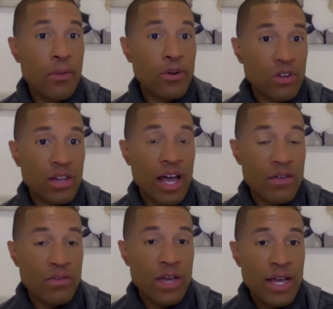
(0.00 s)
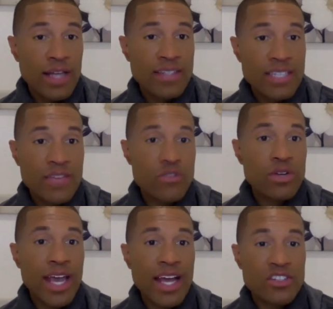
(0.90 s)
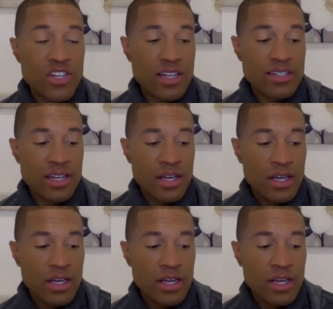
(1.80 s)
in your life and see if you can't just